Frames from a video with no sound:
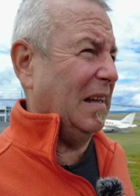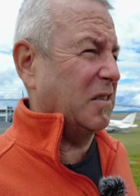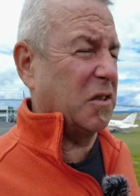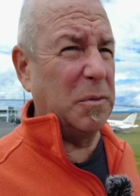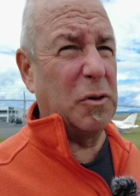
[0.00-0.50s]

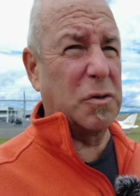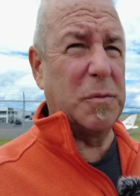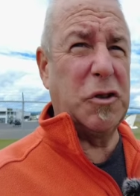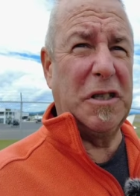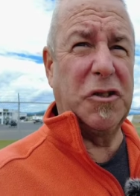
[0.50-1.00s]
Some of those
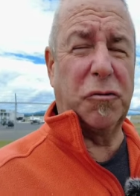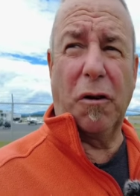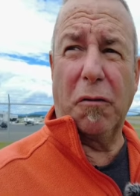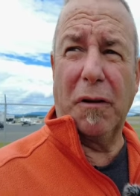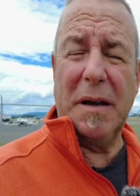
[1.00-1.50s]
machines are
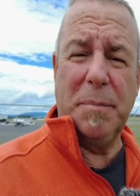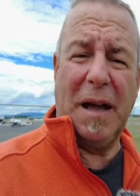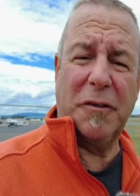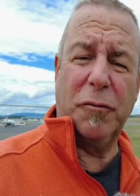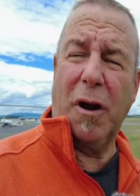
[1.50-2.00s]
already
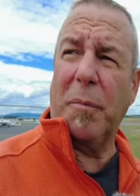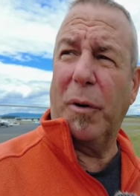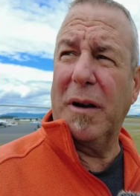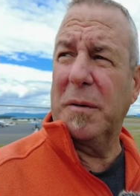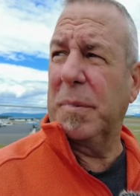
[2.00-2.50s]
battery
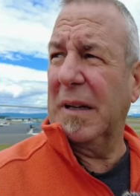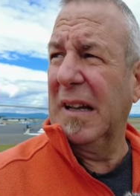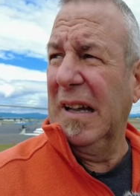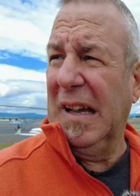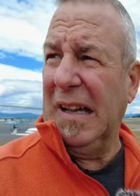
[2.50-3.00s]
operated, but
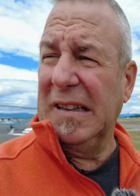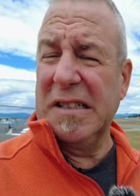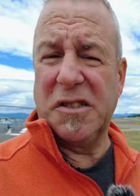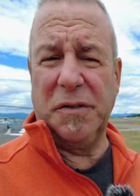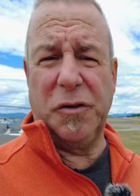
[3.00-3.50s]
at
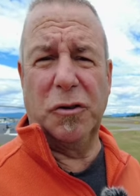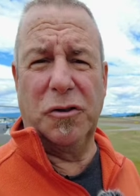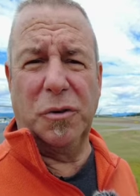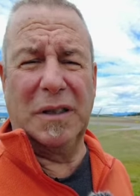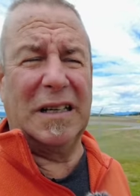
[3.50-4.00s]
least if you're
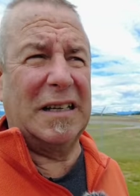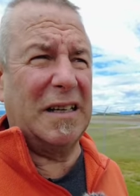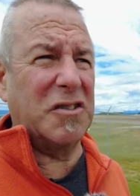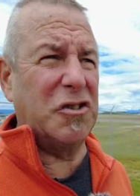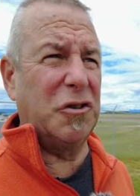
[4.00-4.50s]
doing like
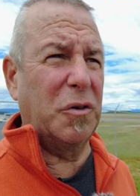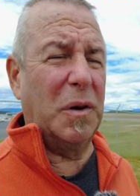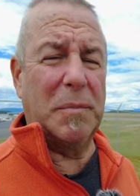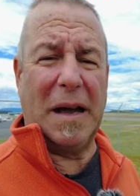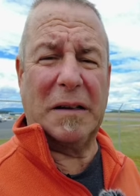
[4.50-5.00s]
us and you're
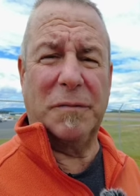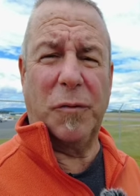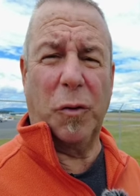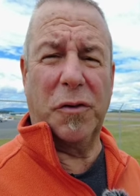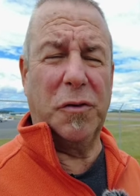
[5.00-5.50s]
going back and
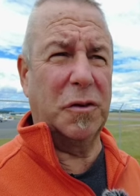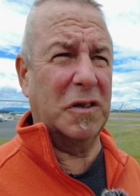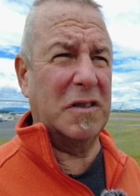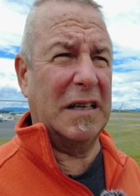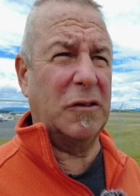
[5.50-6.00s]
forth, you
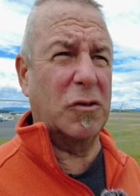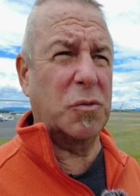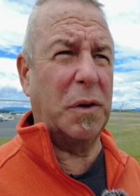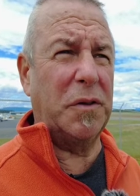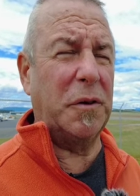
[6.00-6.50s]
can take
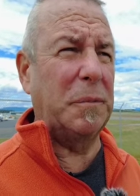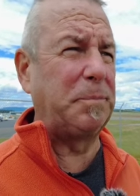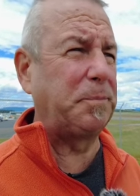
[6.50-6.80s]
those with you.